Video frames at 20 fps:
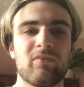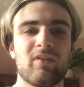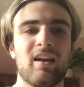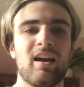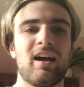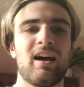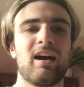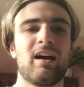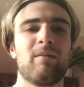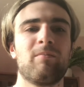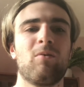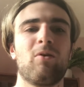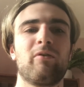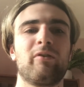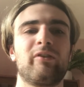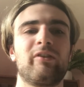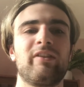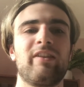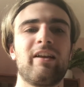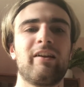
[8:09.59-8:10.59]

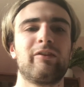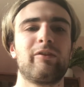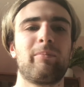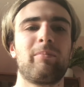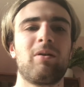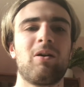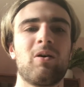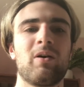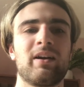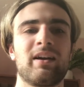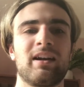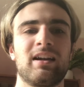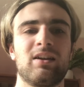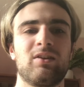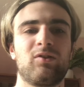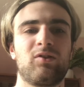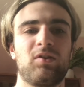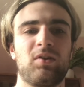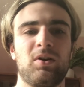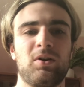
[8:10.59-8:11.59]
Obviously they're supplying it
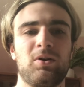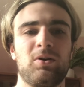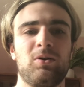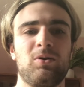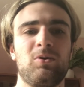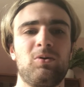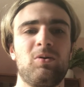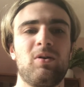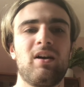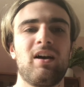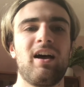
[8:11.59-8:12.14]
to